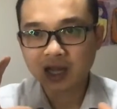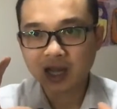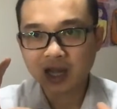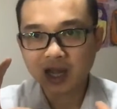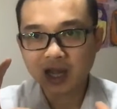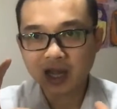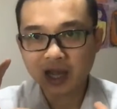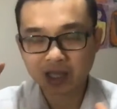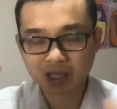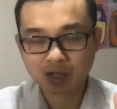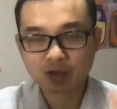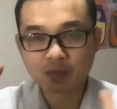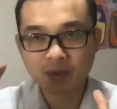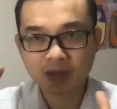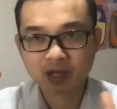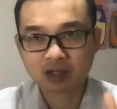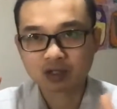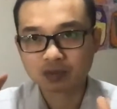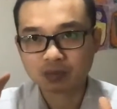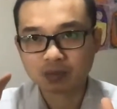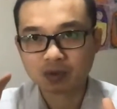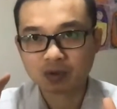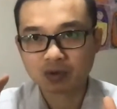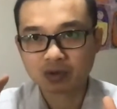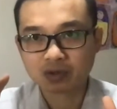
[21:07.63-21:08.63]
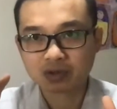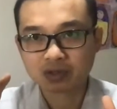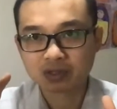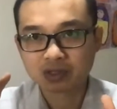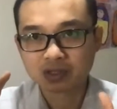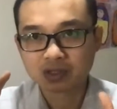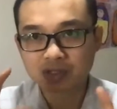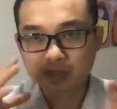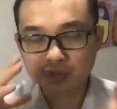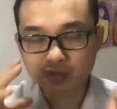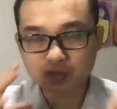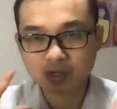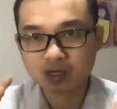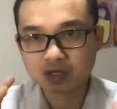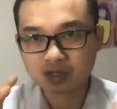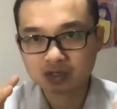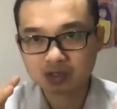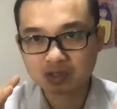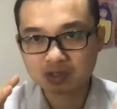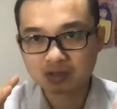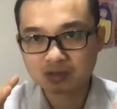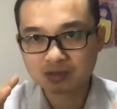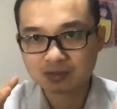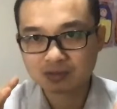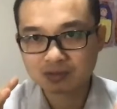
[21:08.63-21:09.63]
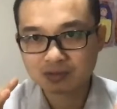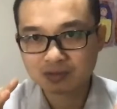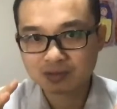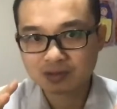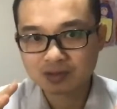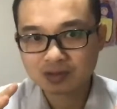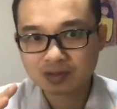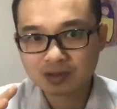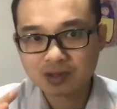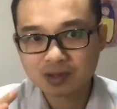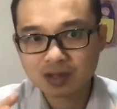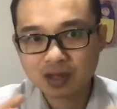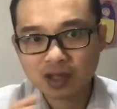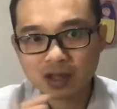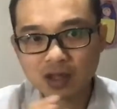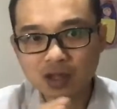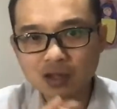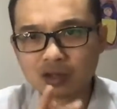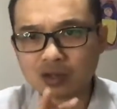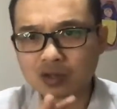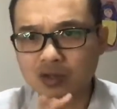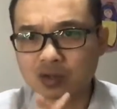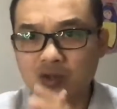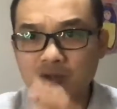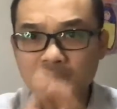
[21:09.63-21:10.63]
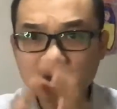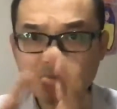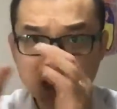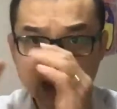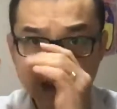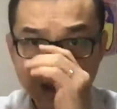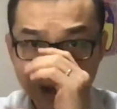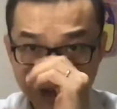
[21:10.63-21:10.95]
acupuncture point strategy. Do you guys